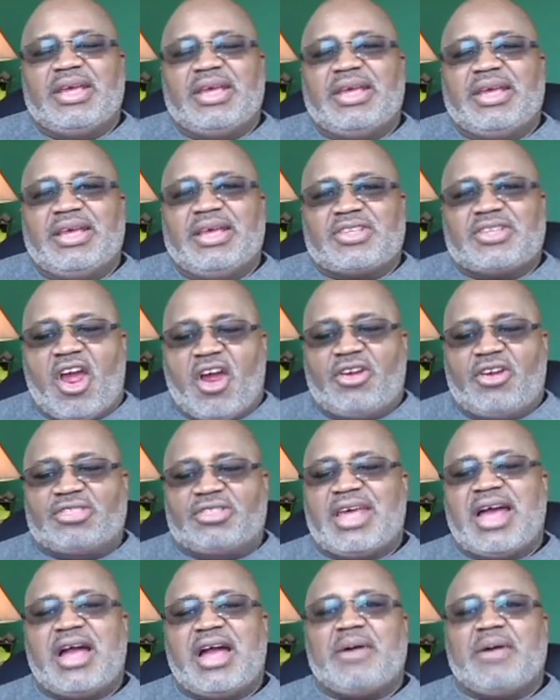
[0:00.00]
It's our
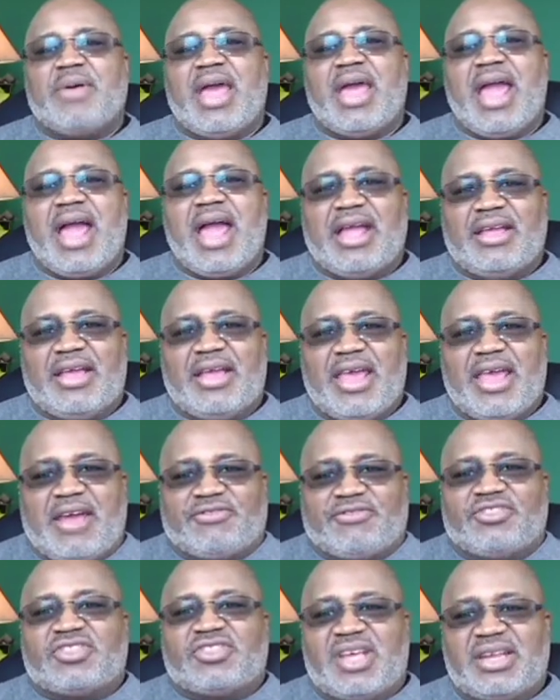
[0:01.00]
job
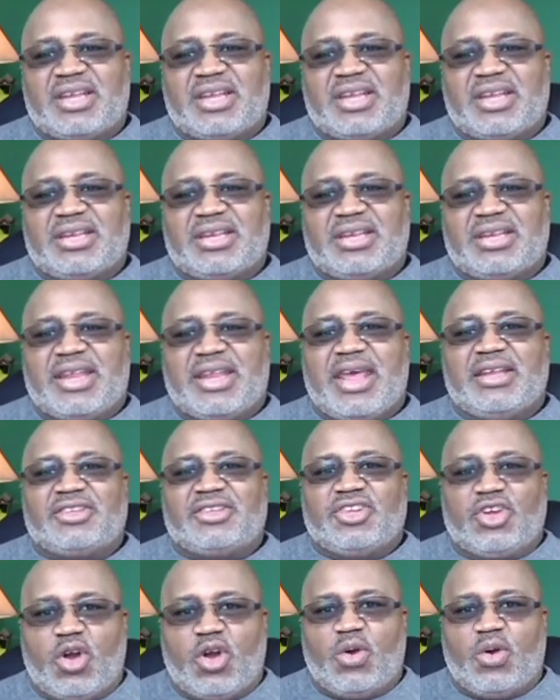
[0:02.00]
after Sunday to
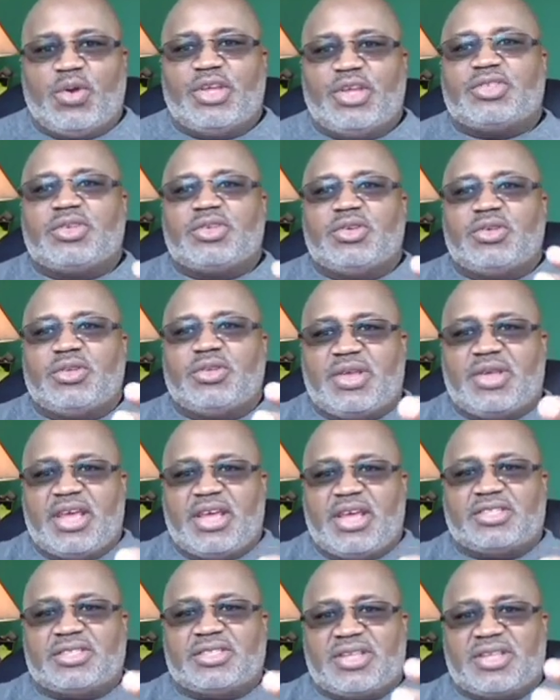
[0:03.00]
go into the
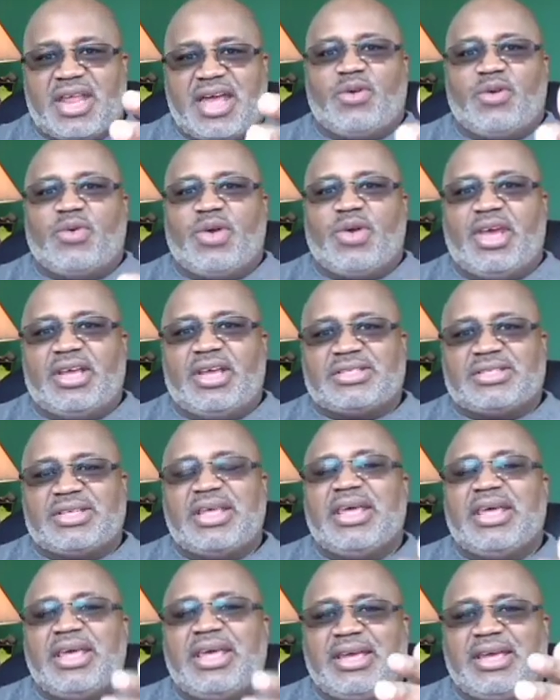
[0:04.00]
hedges and highways